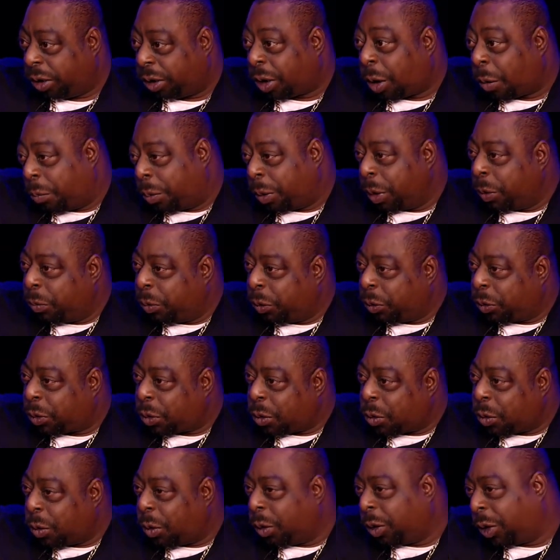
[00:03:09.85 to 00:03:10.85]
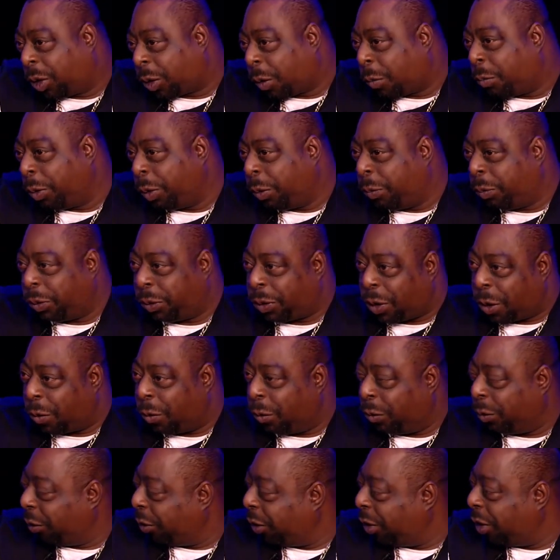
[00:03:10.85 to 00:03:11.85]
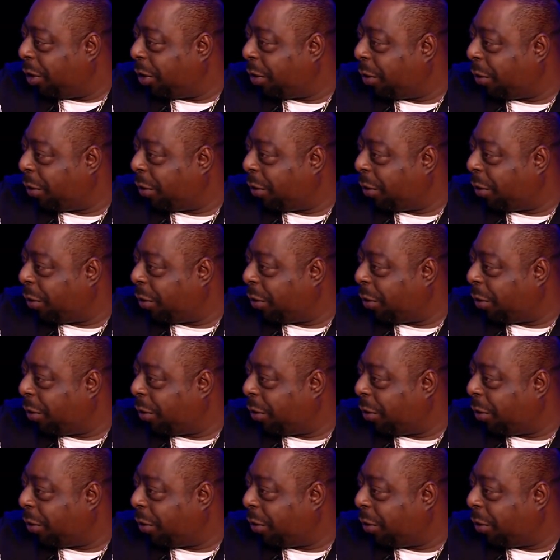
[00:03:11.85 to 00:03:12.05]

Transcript: some people do, some people don't, you